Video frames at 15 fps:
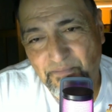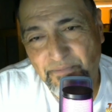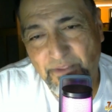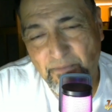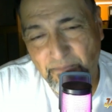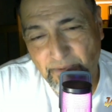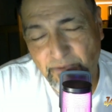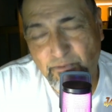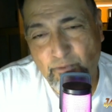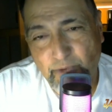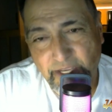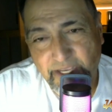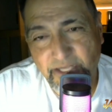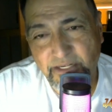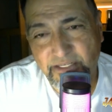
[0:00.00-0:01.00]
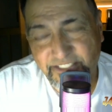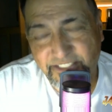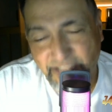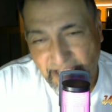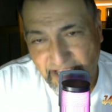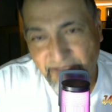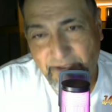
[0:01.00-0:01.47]
But we can
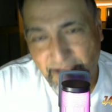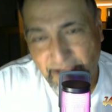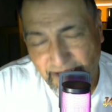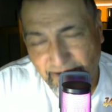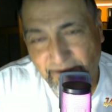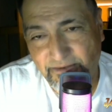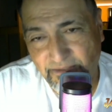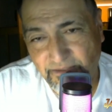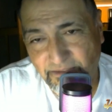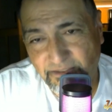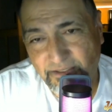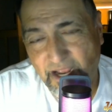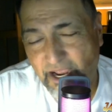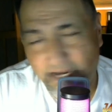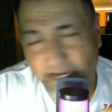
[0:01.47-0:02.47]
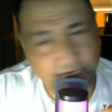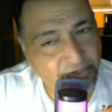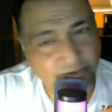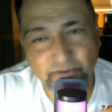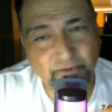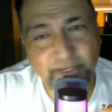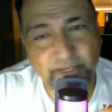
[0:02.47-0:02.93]
save here. I
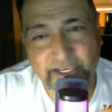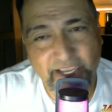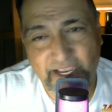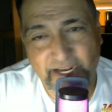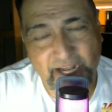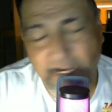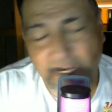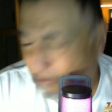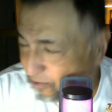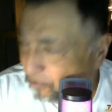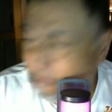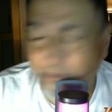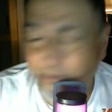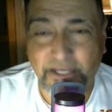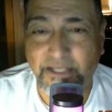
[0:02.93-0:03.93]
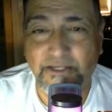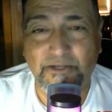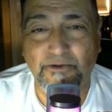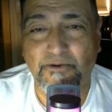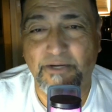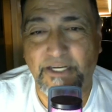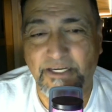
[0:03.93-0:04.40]
know we can. I know we can
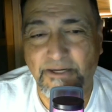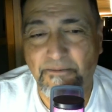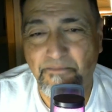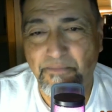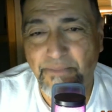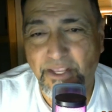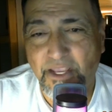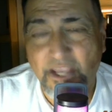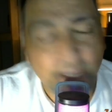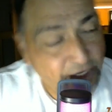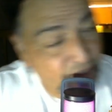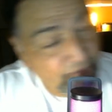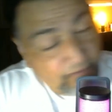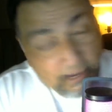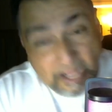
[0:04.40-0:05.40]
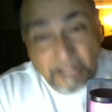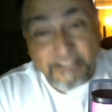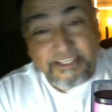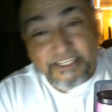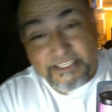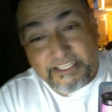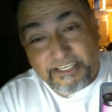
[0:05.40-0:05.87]
do it. Uvalde
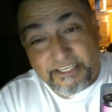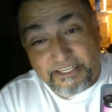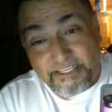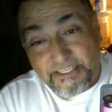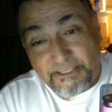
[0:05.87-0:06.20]
did it.